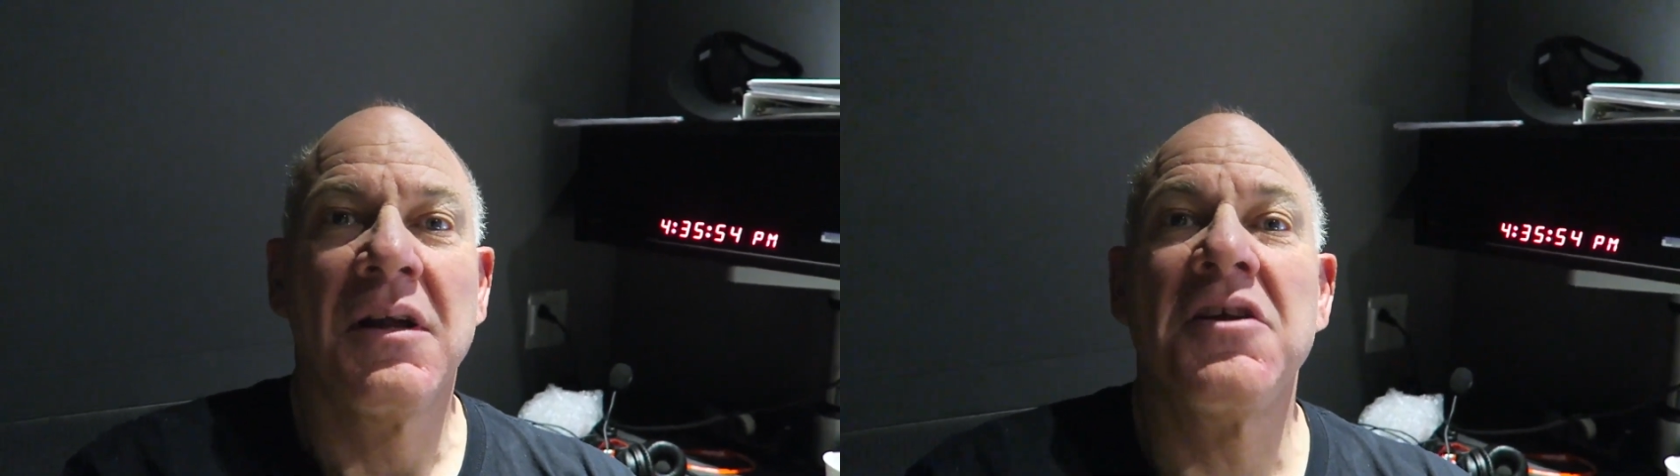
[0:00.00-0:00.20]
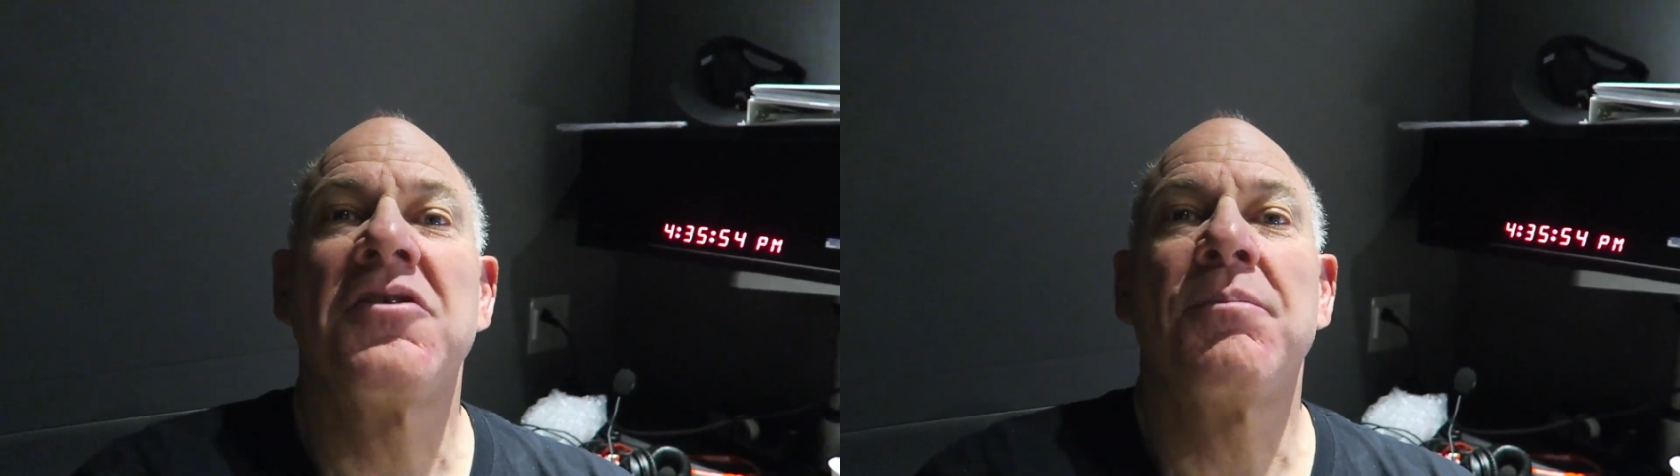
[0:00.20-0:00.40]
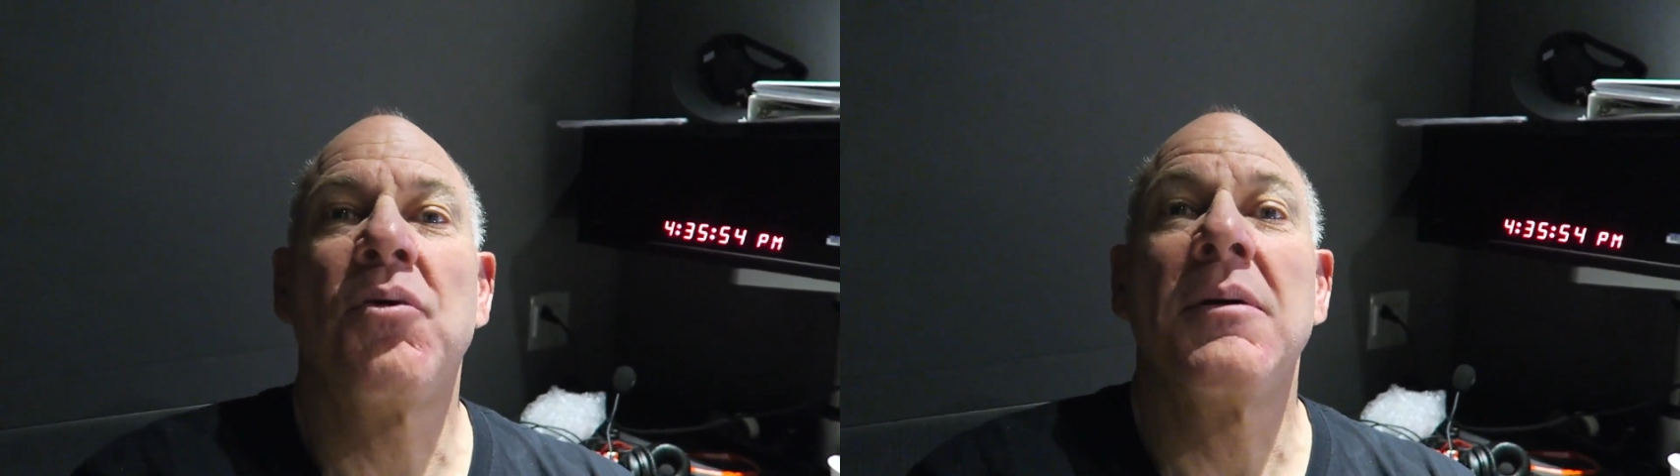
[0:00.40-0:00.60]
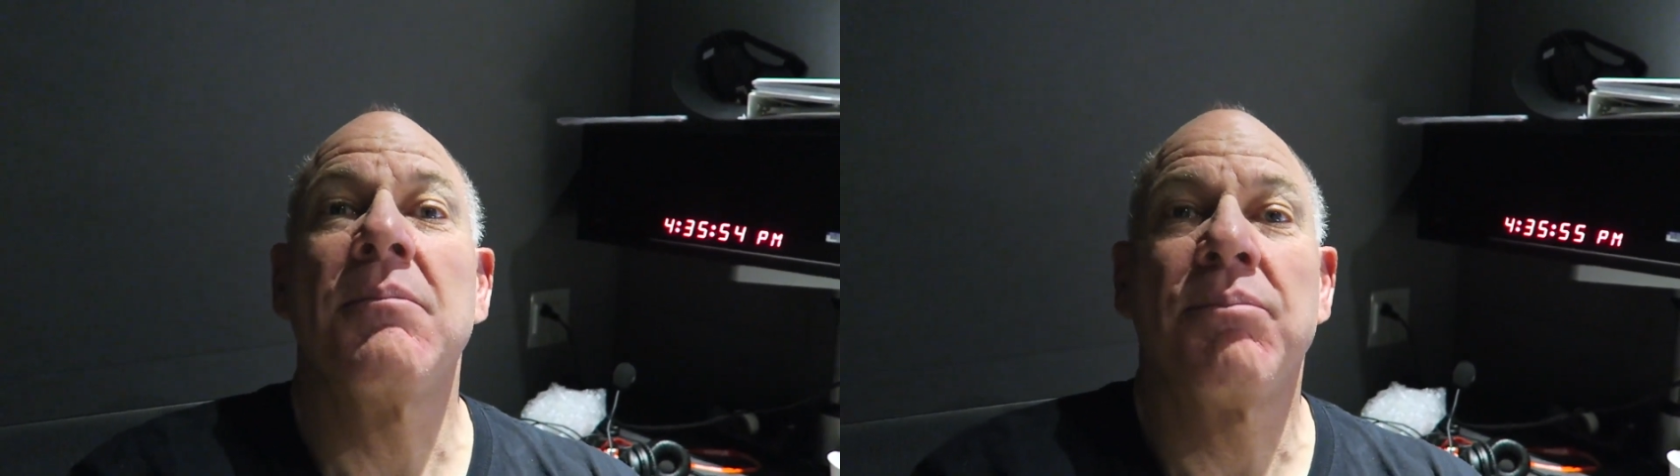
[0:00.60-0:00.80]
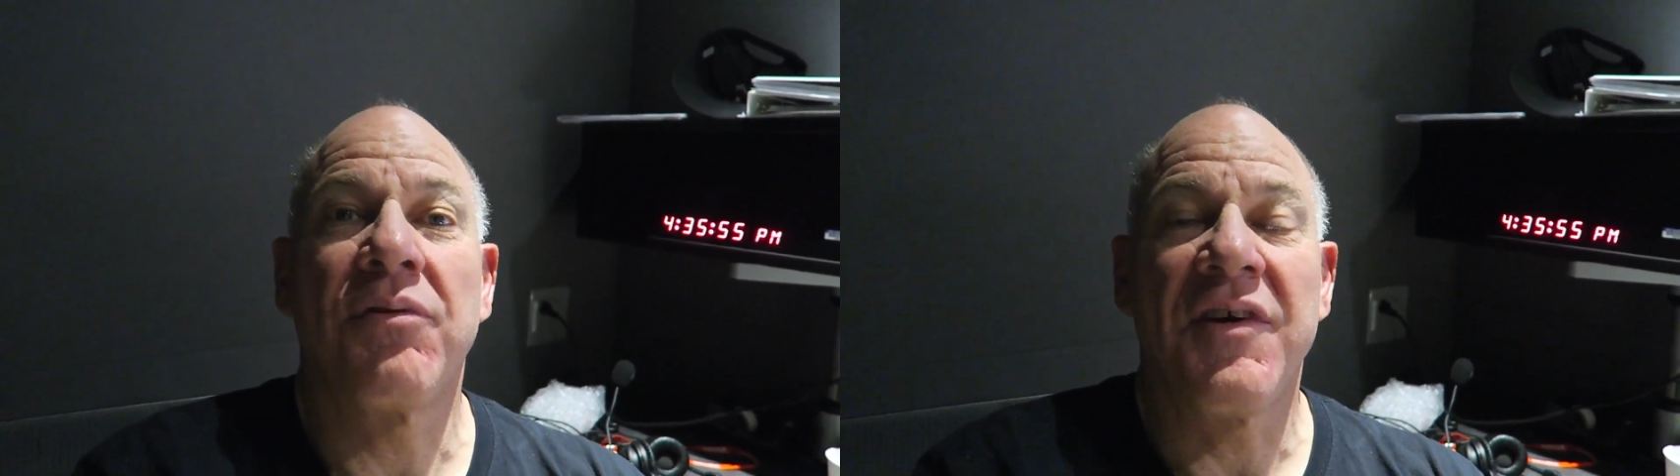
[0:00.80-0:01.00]

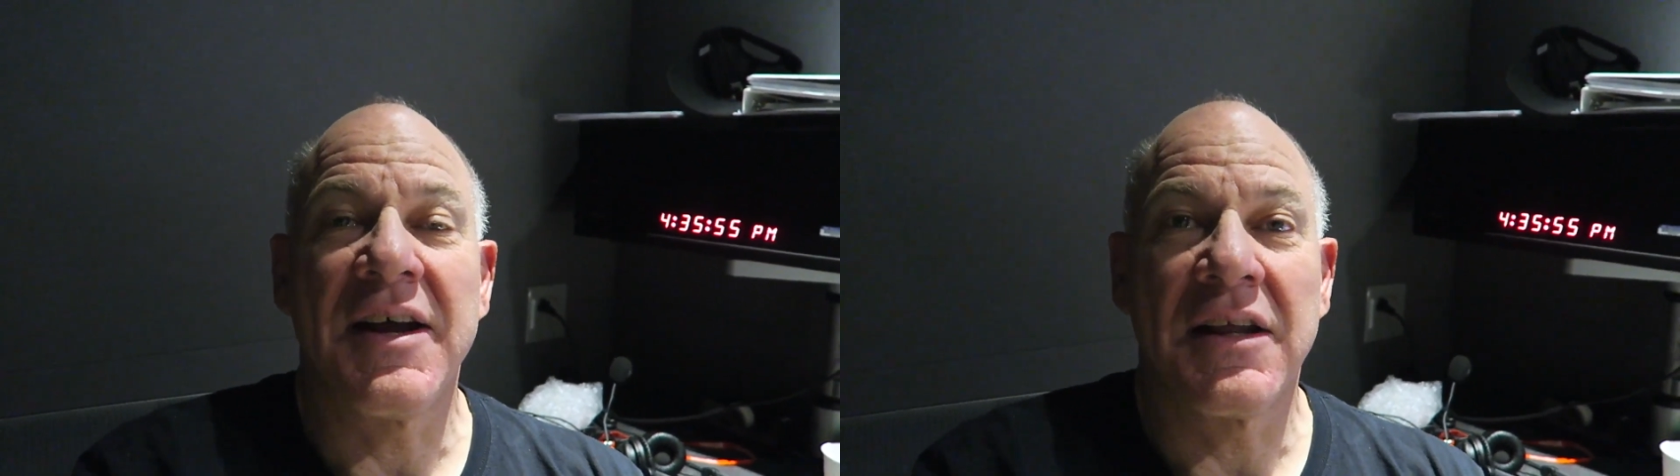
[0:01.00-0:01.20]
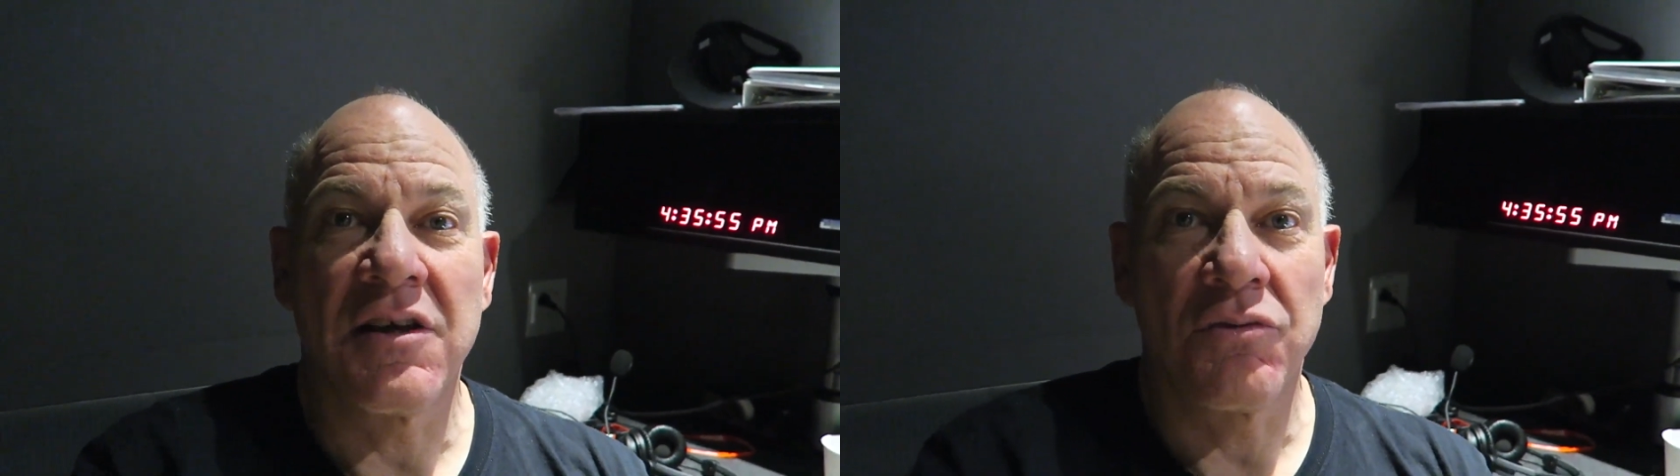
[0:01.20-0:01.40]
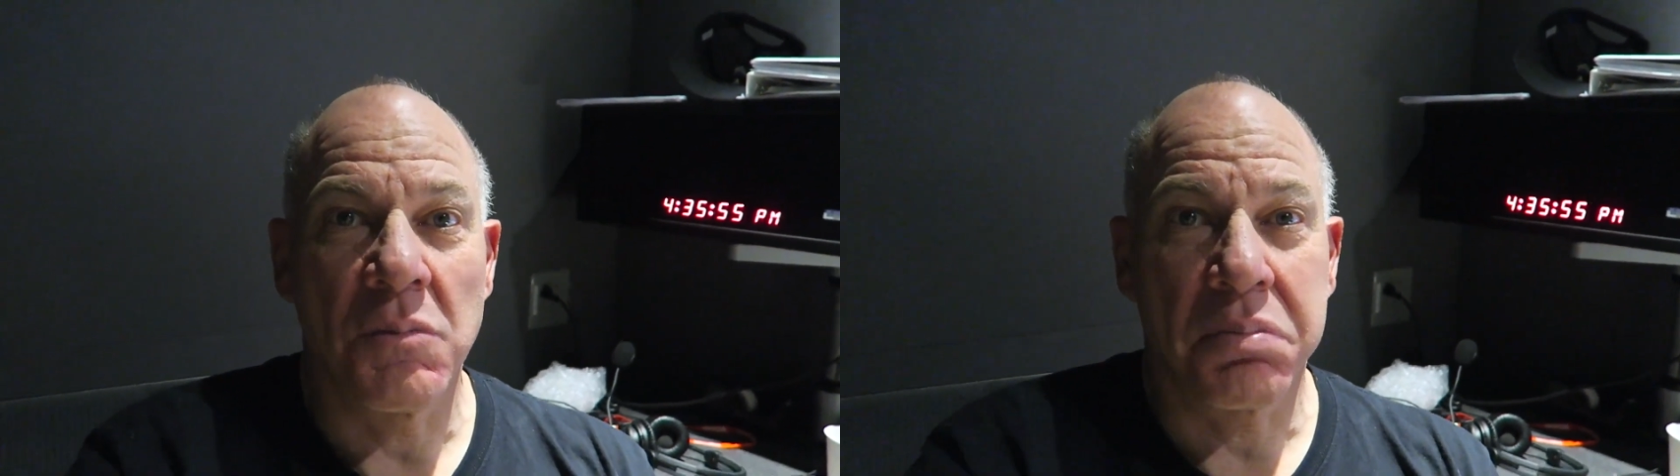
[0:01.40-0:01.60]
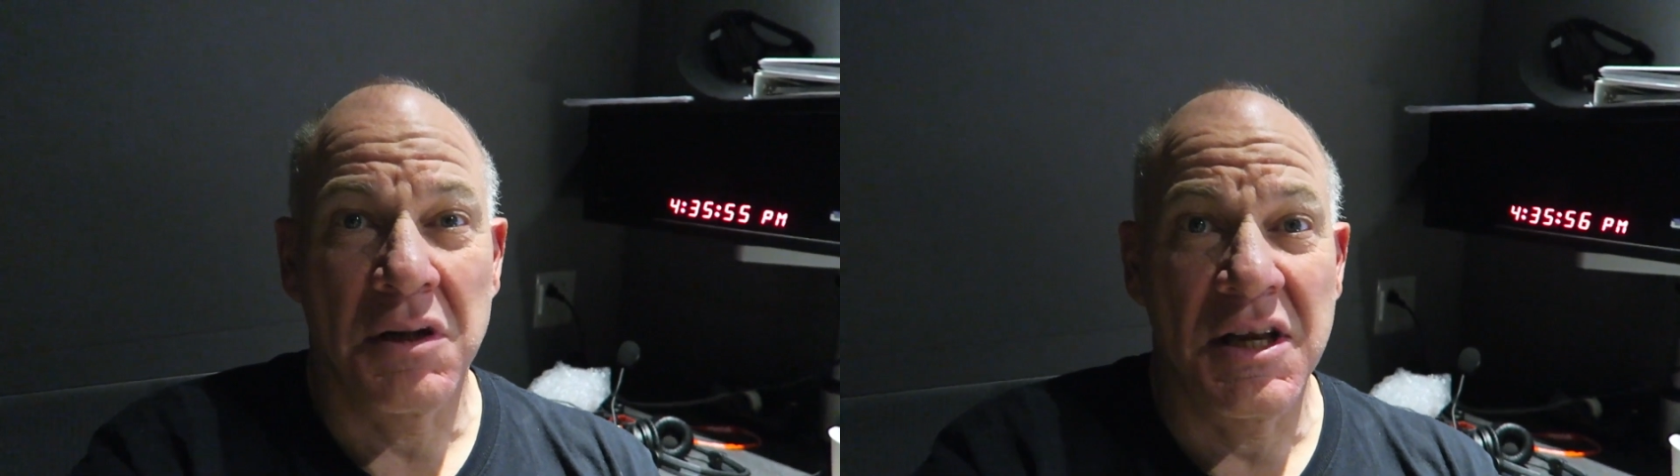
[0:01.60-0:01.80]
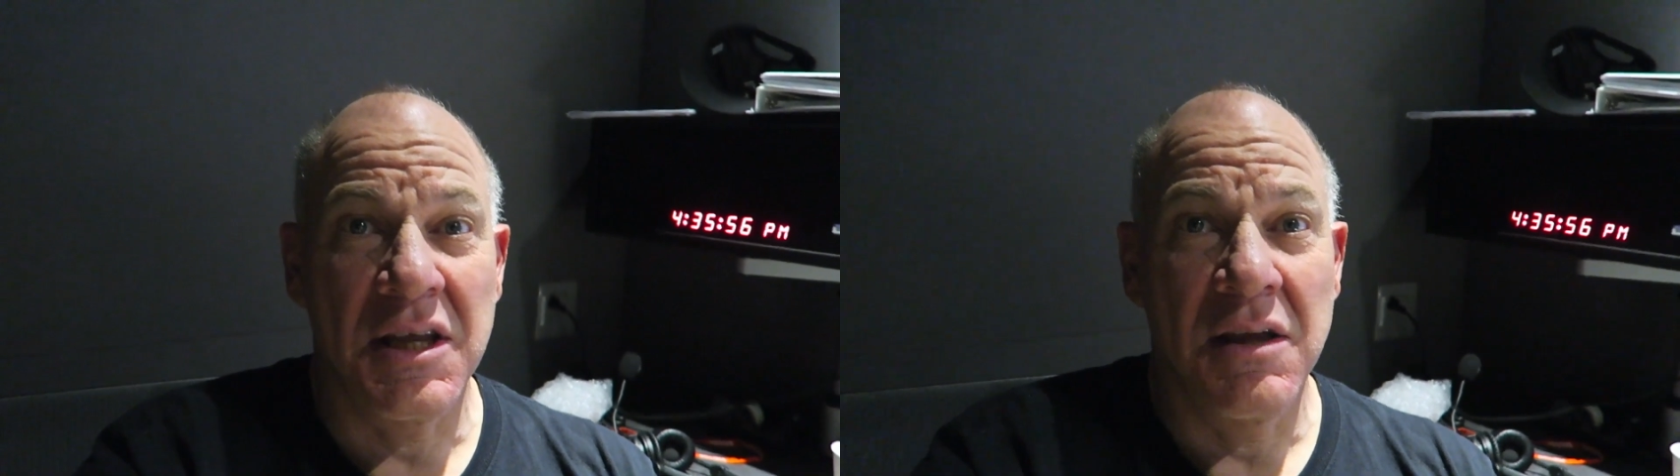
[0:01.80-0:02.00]
disappoint providing us with
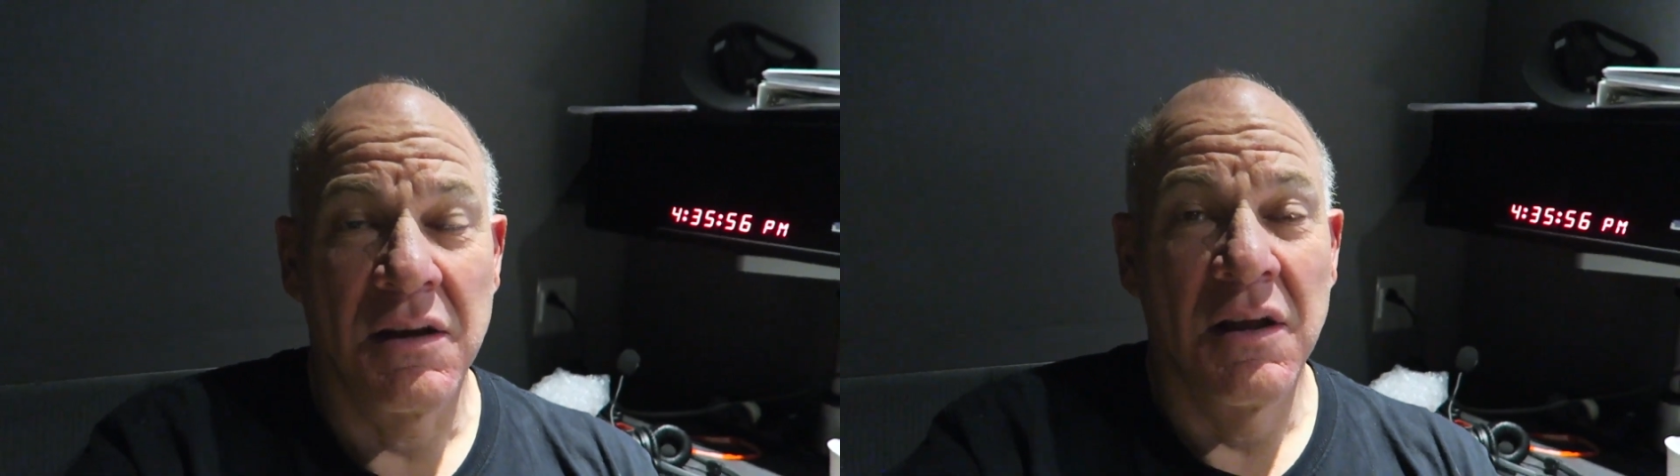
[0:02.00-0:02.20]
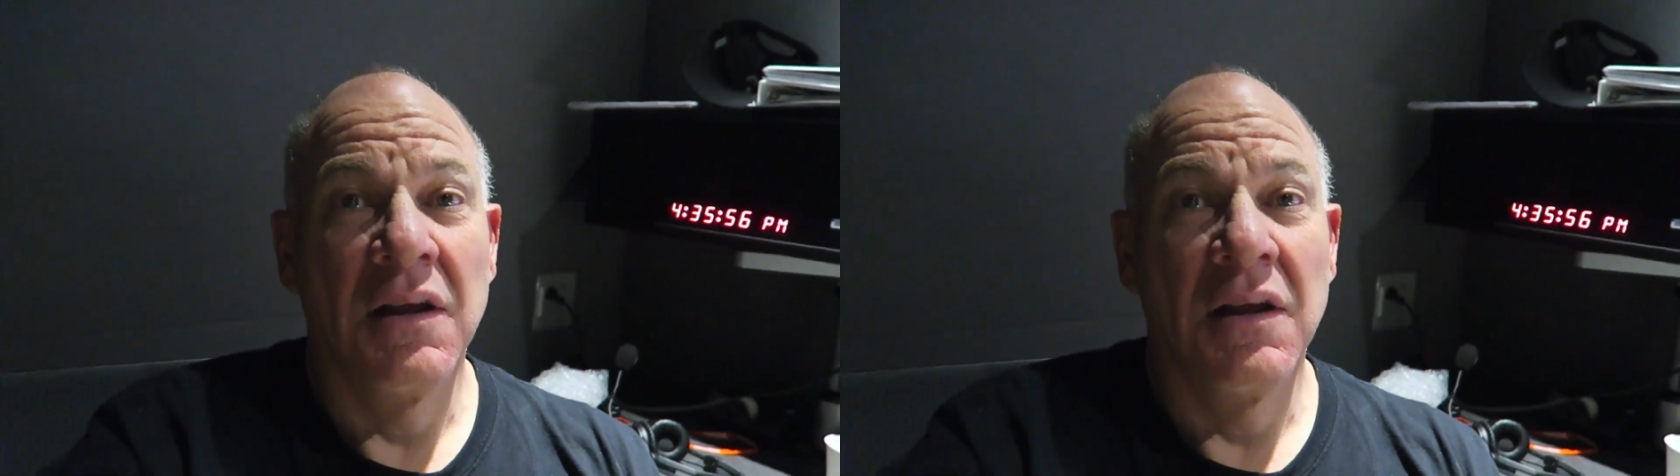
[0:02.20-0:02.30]
plenty